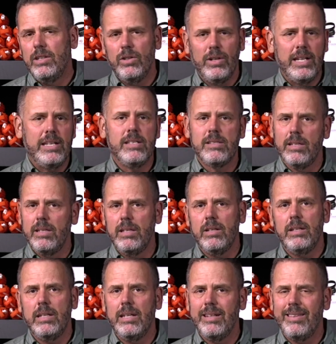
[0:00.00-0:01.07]
you're easily
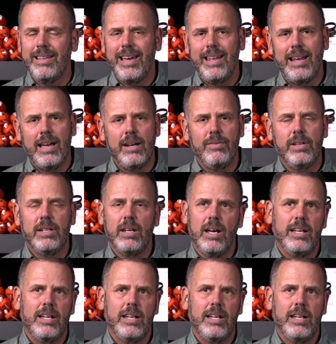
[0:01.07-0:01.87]
going to get that out of it.